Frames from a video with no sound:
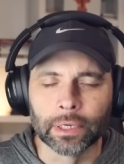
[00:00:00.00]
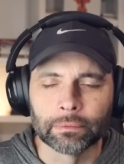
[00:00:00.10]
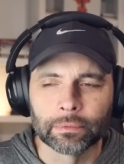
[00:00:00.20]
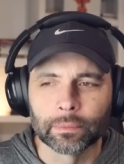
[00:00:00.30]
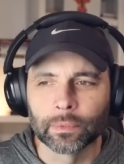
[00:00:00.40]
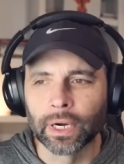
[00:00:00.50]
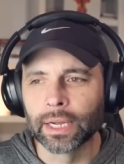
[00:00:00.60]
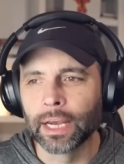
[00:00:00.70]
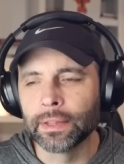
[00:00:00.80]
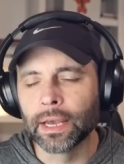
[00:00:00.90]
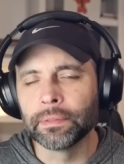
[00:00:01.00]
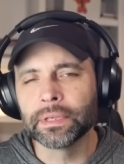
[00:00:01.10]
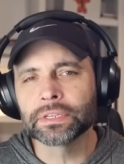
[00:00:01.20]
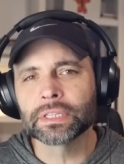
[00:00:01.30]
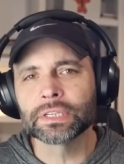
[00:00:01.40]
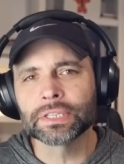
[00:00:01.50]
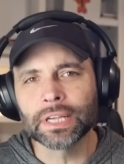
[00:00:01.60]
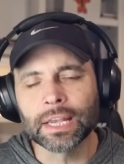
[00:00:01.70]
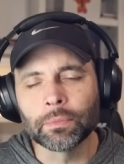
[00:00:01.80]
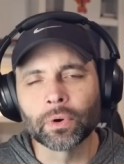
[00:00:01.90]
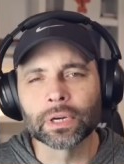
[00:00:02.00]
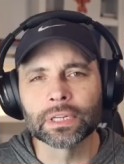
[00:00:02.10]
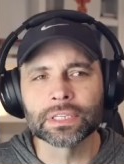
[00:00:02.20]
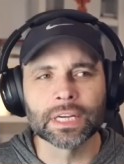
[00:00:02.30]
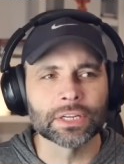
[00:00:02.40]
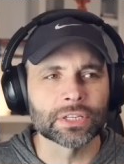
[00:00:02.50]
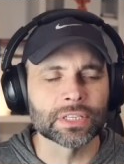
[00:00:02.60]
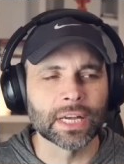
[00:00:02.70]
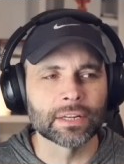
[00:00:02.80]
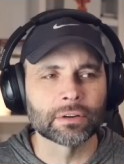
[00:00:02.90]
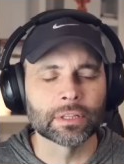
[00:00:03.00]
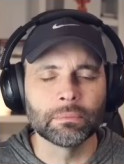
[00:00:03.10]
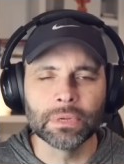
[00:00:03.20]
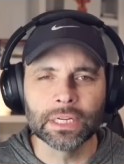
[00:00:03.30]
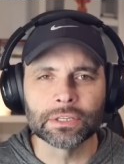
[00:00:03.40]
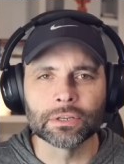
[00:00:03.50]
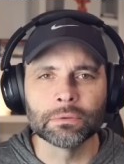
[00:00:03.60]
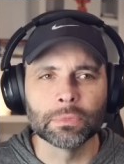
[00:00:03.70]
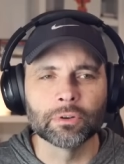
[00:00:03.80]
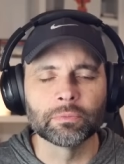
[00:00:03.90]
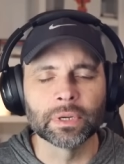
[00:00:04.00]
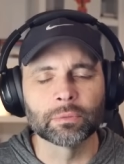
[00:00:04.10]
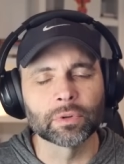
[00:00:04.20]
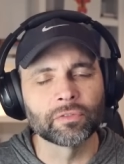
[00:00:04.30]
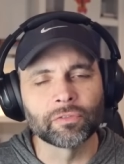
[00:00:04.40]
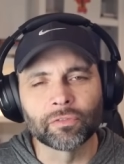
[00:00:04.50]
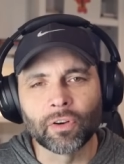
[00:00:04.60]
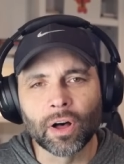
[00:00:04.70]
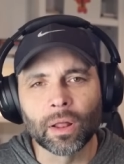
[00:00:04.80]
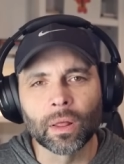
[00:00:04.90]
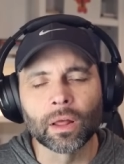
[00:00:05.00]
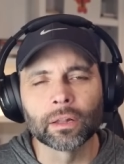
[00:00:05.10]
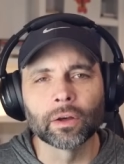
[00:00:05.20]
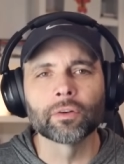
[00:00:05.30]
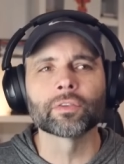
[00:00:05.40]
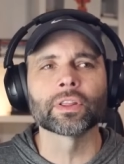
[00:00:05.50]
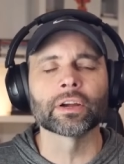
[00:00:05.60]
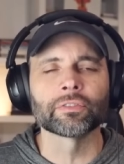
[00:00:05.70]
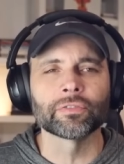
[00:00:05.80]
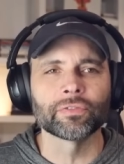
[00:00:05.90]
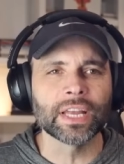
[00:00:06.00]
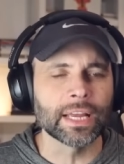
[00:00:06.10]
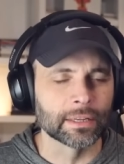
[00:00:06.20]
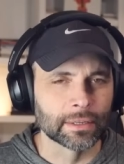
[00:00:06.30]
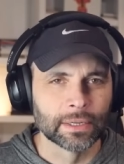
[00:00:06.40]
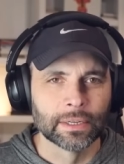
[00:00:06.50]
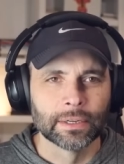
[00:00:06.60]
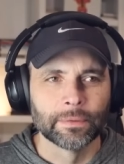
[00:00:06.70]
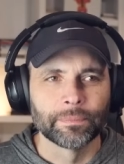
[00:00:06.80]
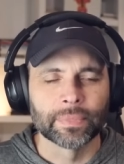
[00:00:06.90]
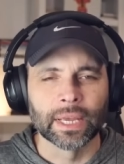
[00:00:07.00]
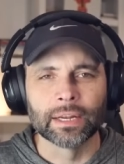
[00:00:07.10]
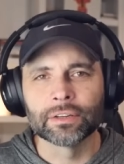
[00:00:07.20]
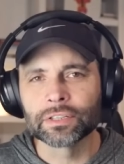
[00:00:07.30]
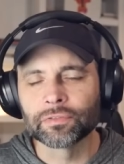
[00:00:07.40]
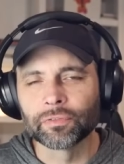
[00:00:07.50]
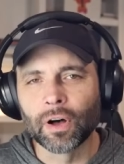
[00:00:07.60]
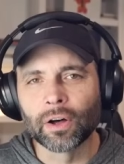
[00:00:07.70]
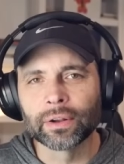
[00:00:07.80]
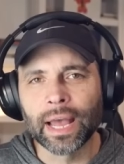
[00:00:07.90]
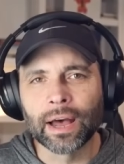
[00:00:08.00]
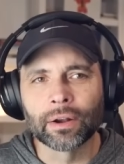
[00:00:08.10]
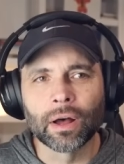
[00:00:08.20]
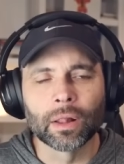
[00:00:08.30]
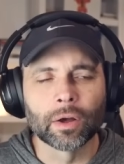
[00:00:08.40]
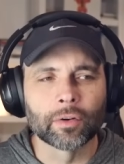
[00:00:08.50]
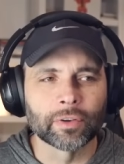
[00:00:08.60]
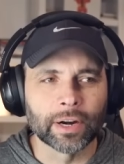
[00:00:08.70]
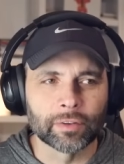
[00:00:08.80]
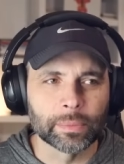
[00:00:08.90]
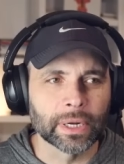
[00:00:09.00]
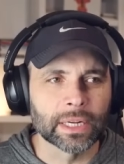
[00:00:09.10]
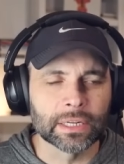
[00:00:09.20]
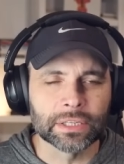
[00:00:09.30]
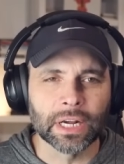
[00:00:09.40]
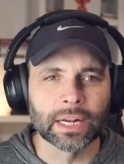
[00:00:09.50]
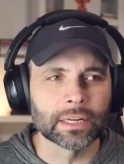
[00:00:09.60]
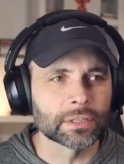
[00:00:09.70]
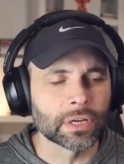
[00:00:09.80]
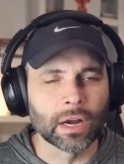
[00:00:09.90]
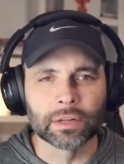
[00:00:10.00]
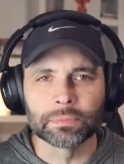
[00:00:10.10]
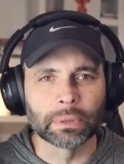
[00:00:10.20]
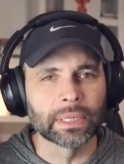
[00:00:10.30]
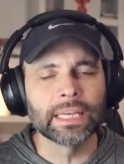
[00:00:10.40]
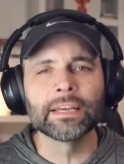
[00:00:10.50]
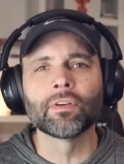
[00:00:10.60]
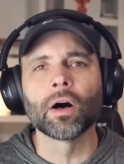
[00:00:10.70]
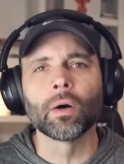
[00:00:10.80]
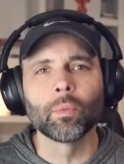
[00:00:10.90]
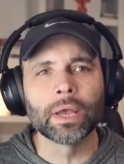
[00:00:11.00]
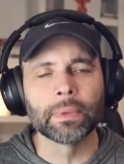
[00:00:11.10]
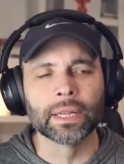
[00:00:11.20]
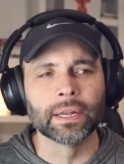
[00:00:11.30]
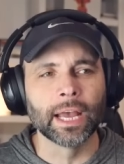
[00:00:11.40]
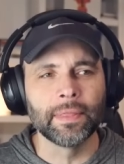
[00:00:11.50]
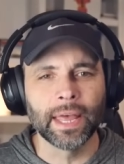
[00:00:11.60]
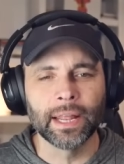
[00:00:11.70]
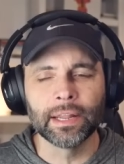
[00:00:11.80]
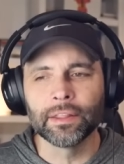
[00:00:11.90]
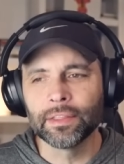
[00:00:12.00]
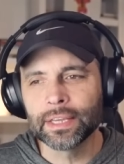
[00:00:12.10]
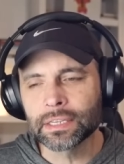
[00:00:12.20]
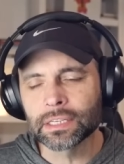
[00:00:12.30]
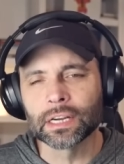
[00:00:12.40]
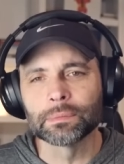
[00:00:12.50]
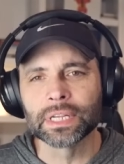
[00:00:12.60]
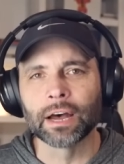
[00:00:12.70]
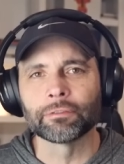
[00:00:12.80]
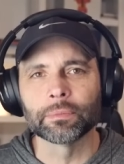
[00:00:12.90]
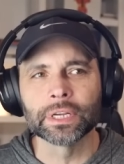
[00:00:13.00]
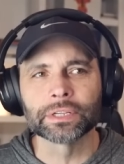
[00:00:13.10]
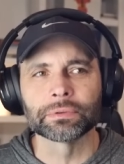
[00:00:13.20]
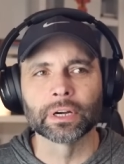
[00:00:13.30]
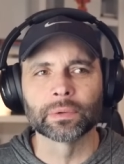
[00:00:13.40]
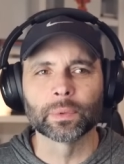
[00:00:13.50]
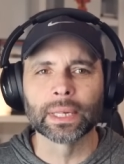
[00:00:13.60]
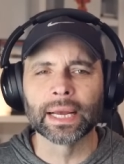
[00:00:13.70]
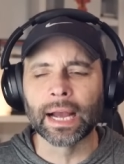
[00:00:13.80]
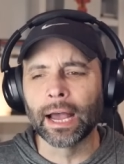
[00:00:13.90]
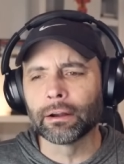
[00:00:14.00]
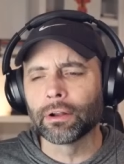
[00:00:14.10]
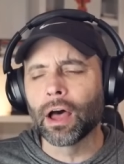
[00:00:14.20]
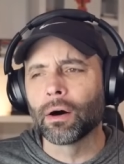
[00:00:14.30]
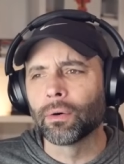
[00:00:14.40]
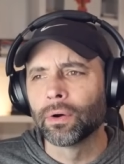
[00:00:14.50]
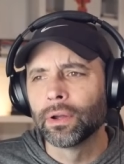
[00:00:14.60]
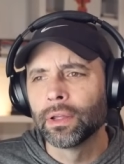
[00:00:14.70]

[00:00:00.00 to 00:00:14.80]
it, right? And, and these are the same organizations that during the Me Too movement would fall all over their feet and just fall down all over everybody to try to t believe all women. And then this comes out from Israel, and we're like, I don't know.